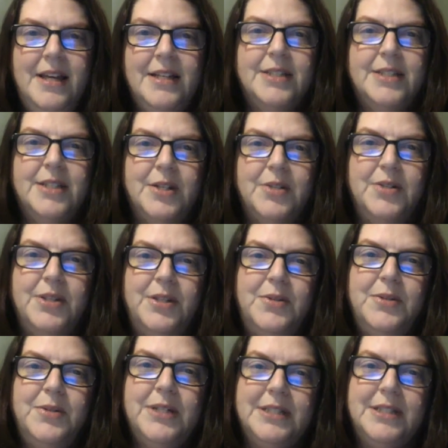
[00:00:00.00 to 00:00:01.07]
So in the
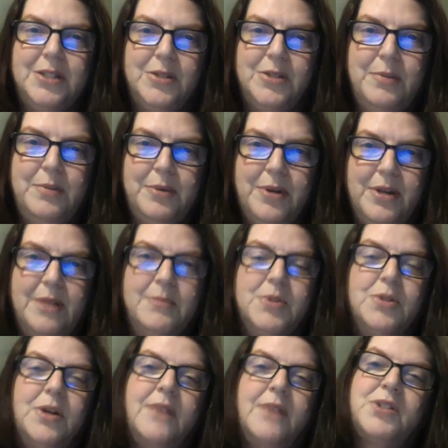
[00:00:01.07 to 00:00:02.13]
U.S., degree programs
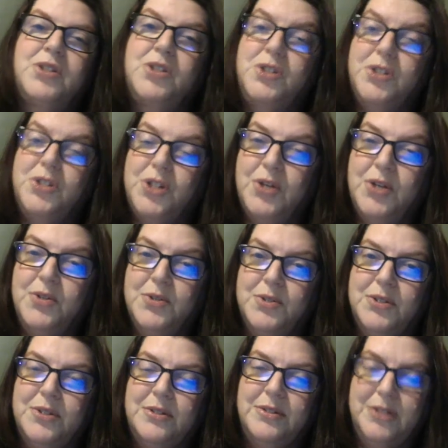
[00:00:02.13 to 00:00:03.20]
are often
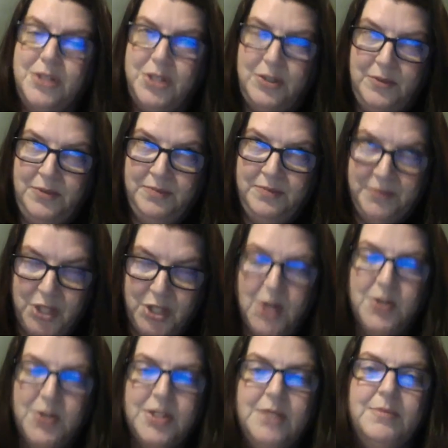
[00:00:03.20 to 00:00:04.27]
chosen
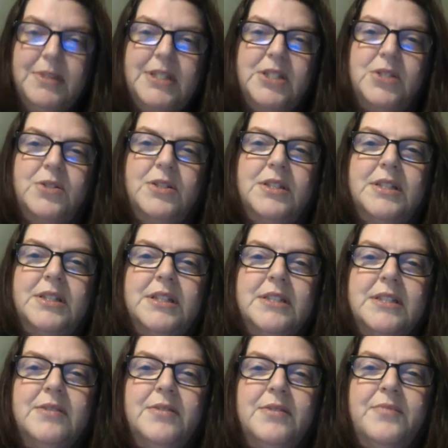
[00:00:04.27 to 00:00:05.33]
by
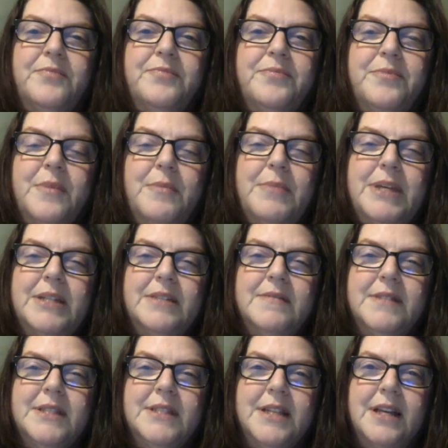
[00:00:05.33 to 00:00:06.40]
students because of
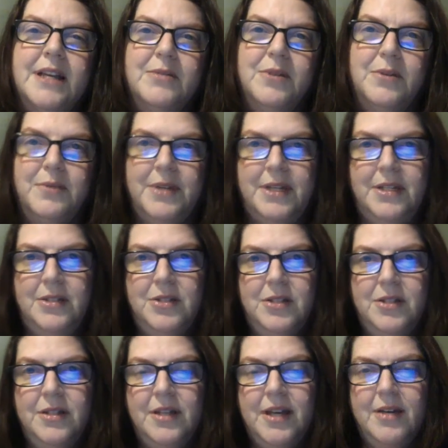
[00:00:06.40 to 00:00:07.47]
the salary range
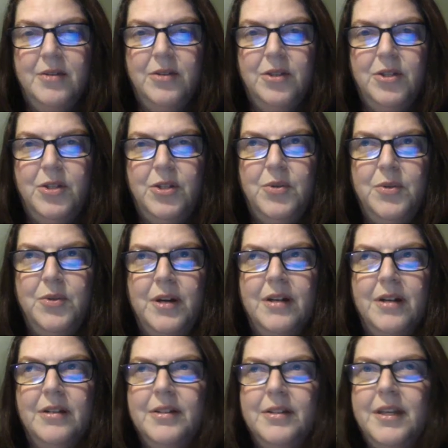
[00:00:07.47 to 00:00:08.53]
that you
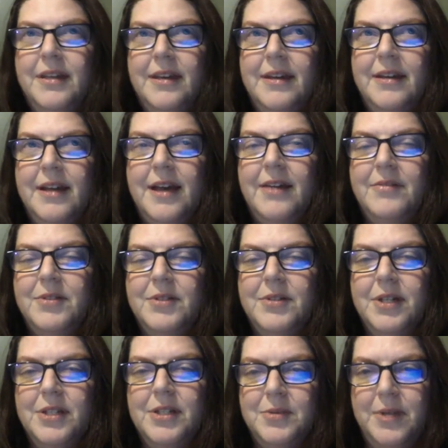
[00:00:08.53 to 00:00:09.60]
are looking at after
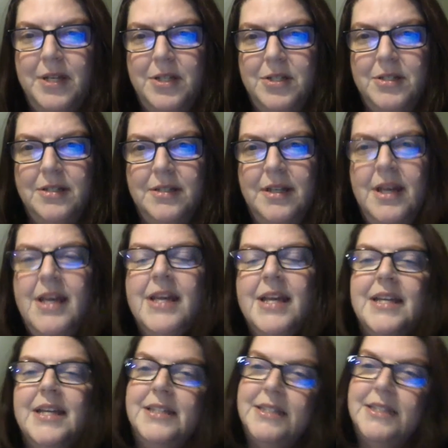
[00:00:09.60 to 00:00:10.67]
graduation,
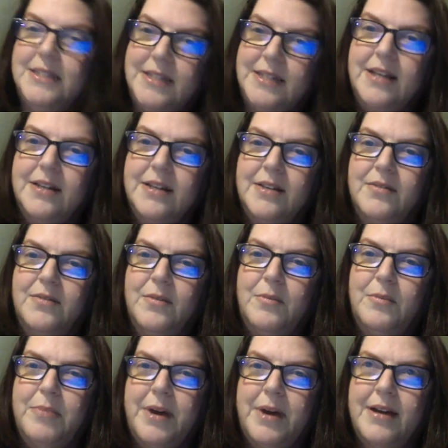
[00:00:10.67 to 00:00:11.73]
instead of
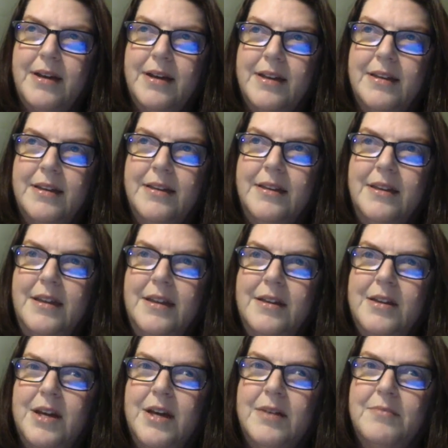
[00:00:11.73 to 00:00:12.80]
by
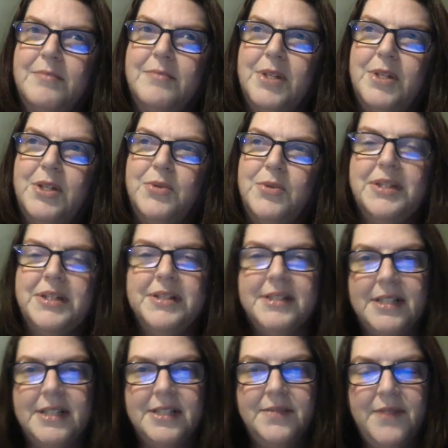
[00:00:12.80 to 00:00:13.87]
career
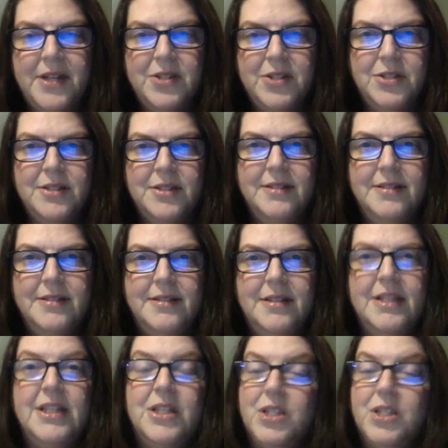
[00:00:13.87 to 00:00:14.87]
satisfaction,